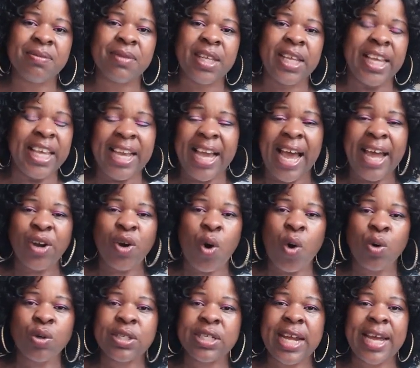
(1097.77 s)
He can't
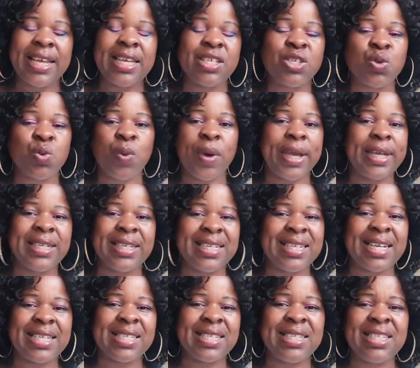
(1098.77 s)
alter His word, He
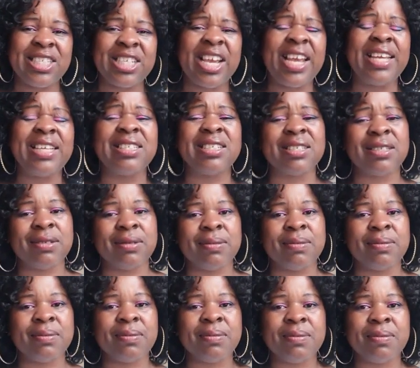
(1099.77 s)
doesn't change.
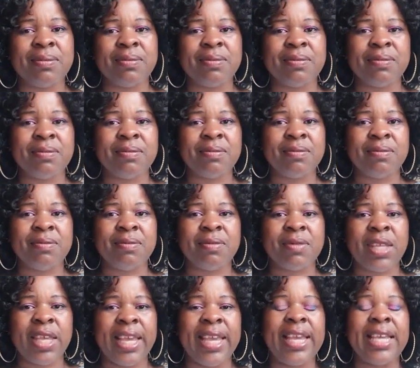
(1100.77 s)

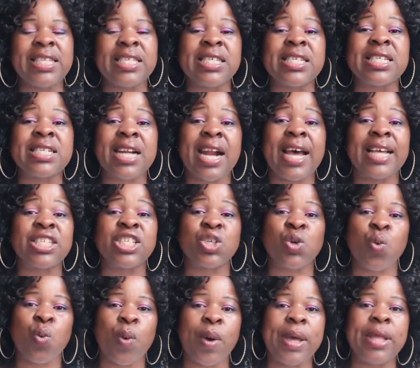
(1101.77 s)
He is
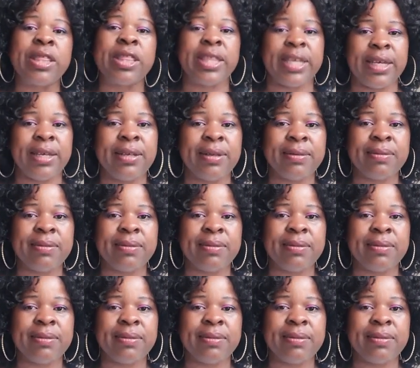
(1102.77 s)
trustworthy.